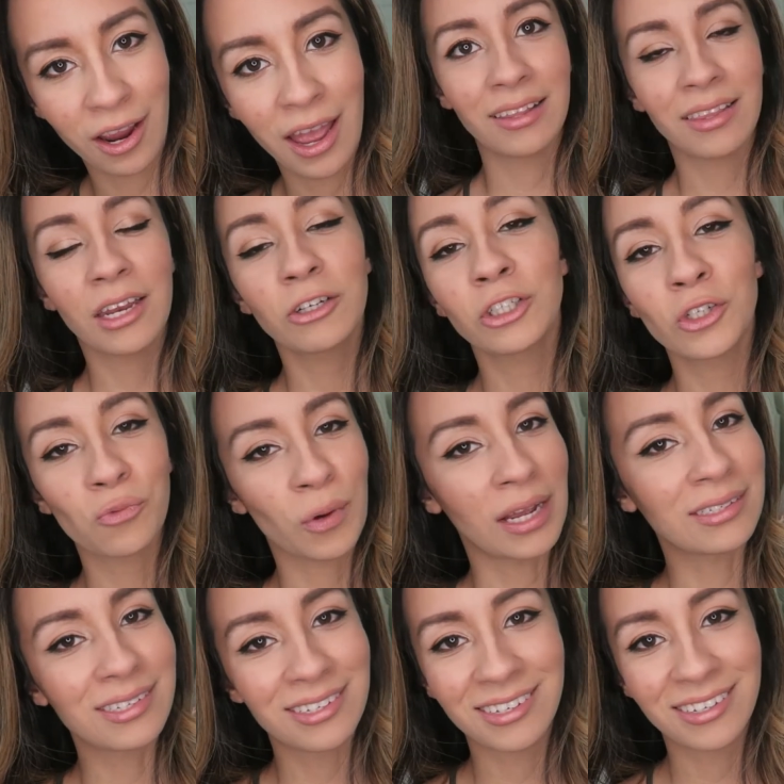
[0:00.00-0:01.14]
Let her just
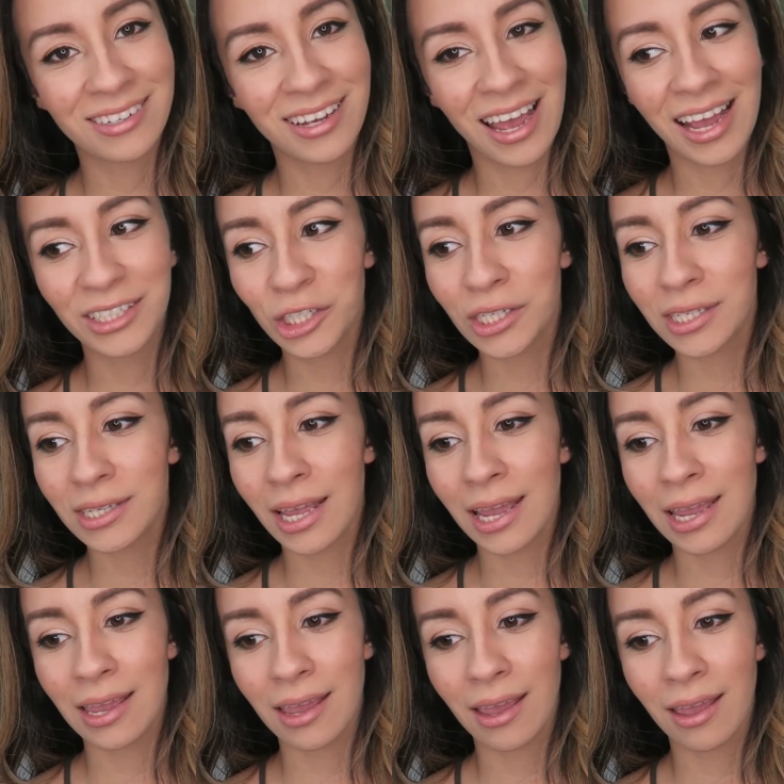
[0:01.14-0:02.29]
rest and just
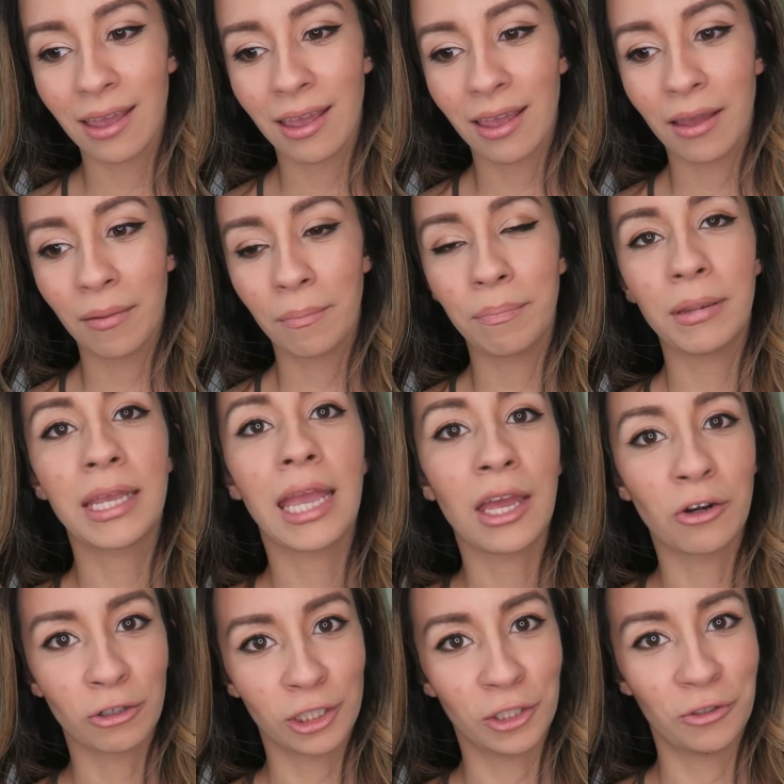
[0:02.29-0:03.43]
like be
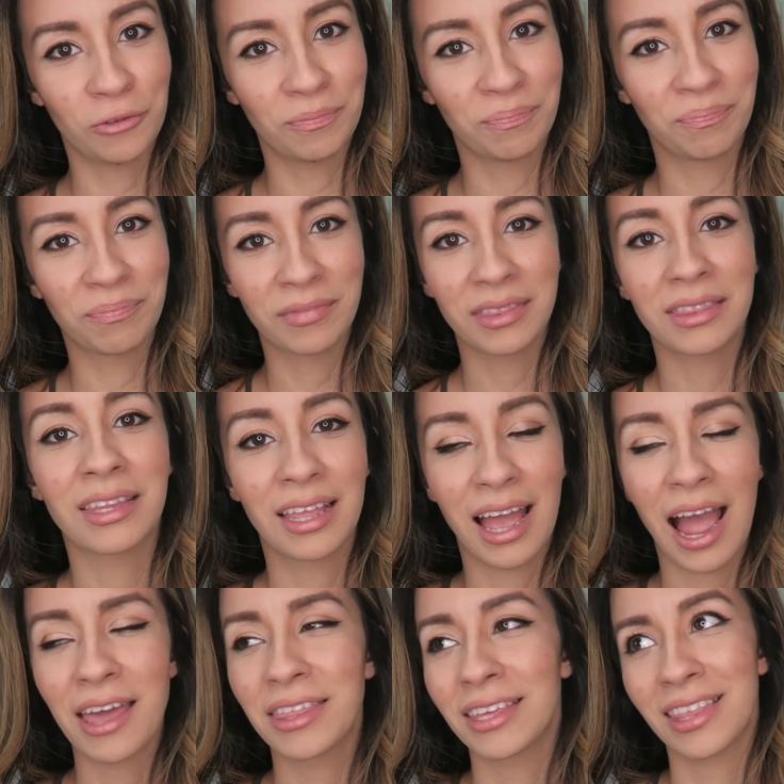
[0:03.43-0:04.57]
catered to. I
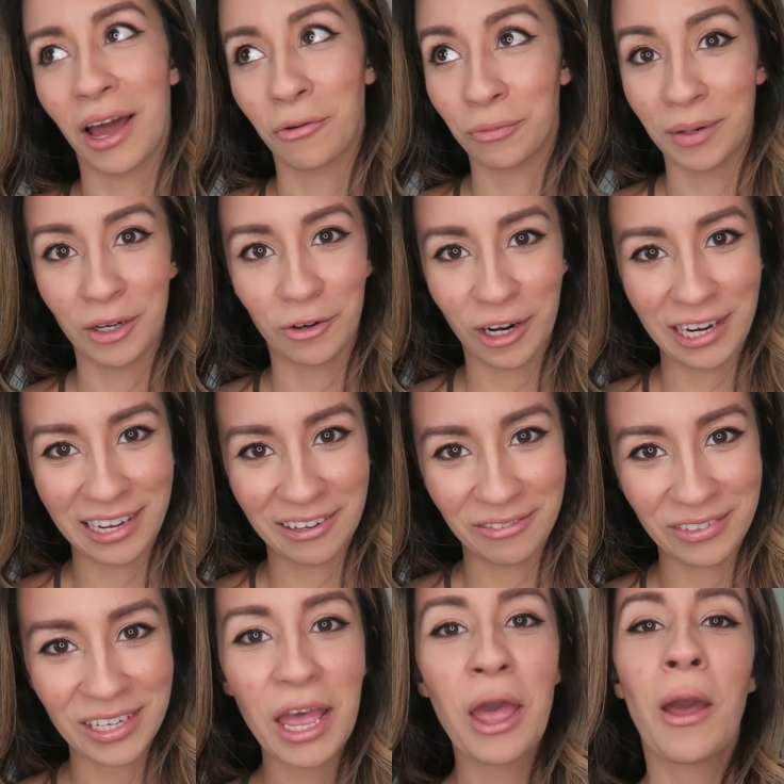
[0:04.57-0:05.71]
think that would be a great gift.
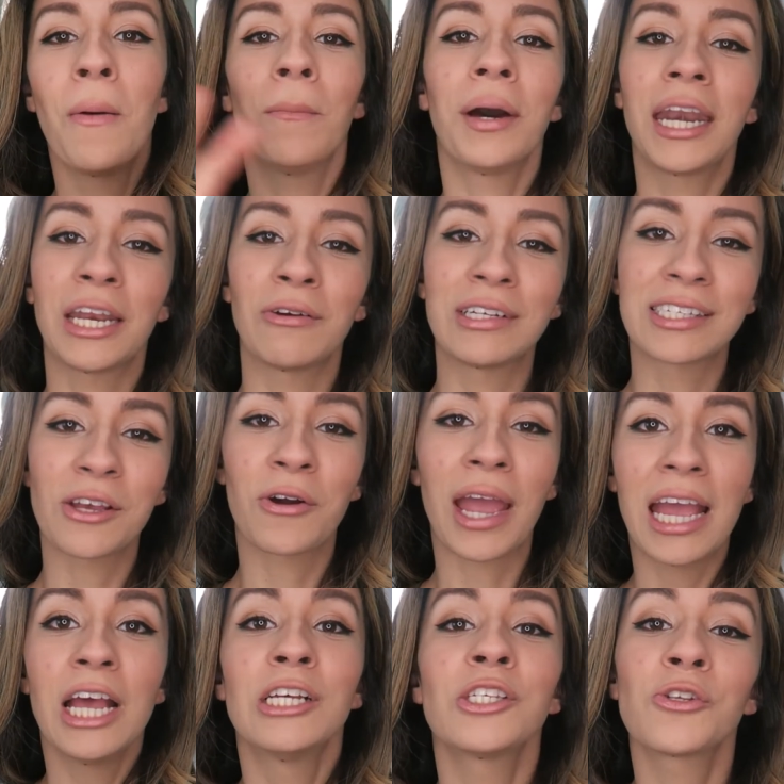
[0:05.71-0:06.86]
But anyways, okay,
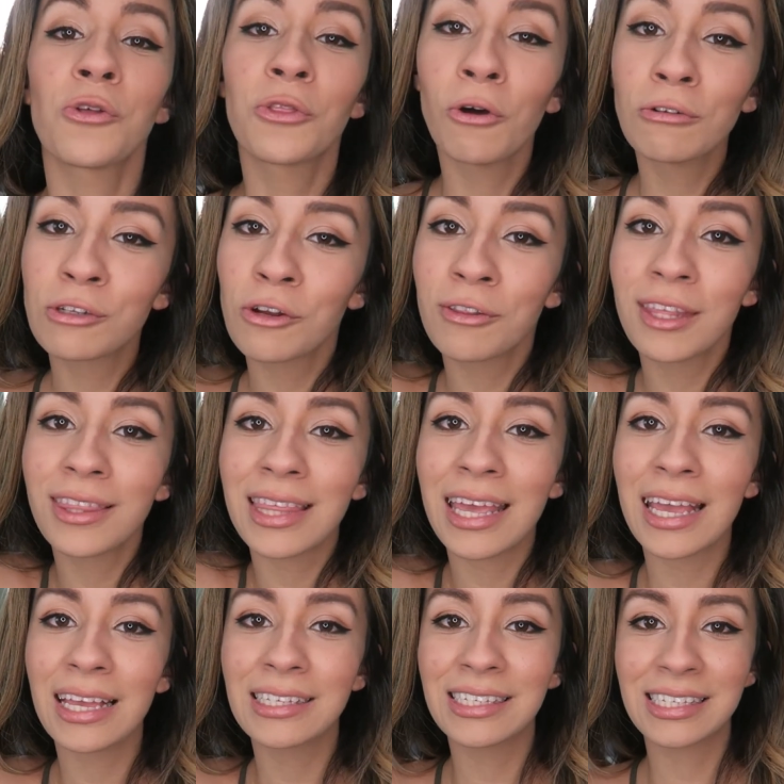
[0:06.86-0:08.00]
so those are the
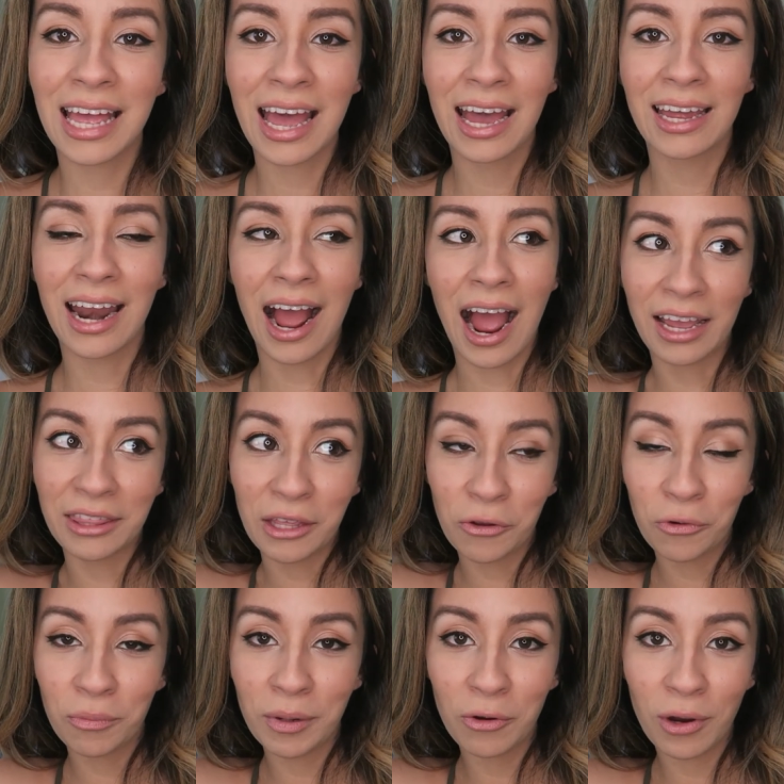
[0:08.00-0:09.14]
things that I think would
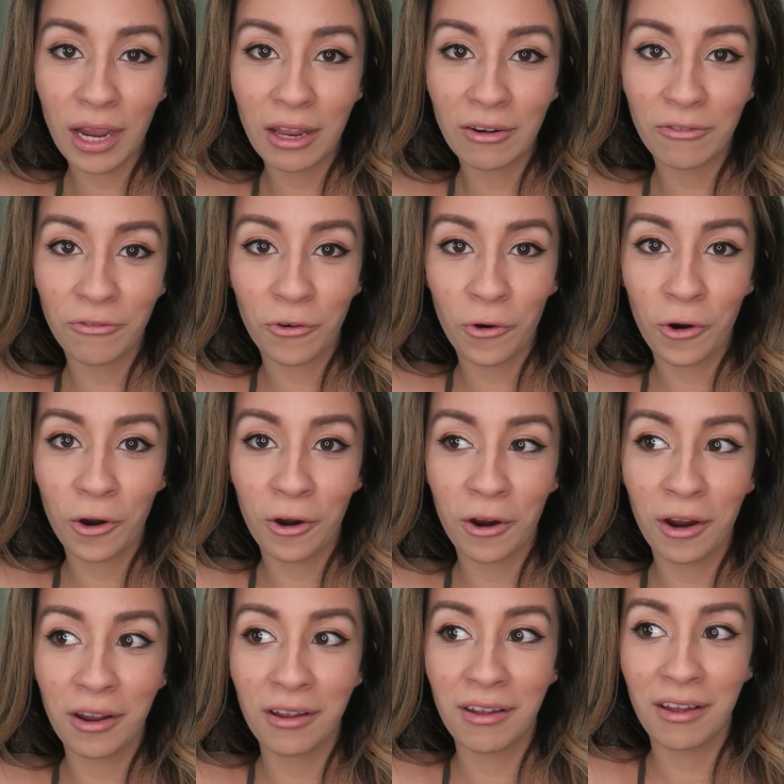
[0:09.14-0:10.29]
be great for
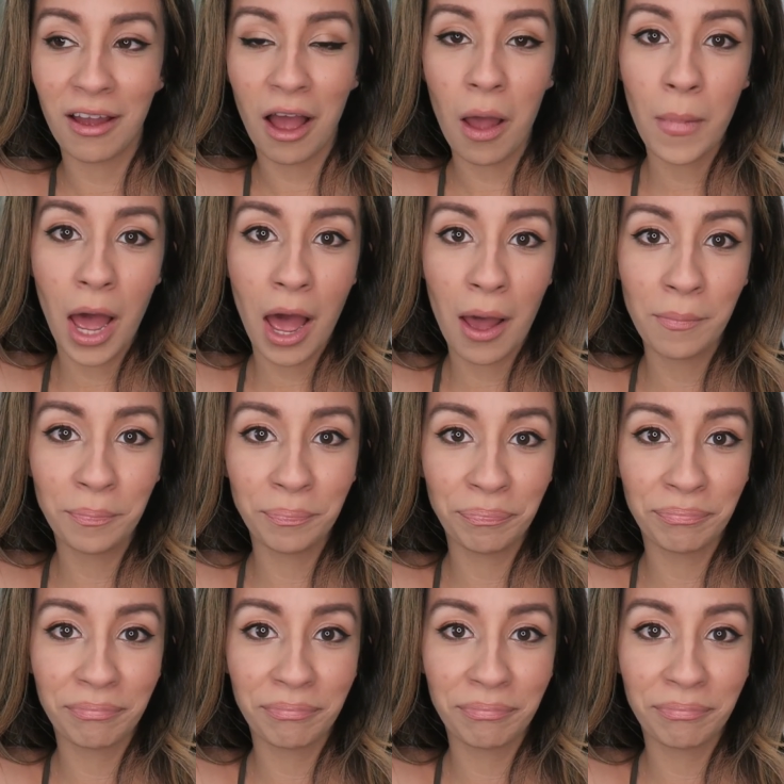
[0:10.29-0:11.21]
a mom.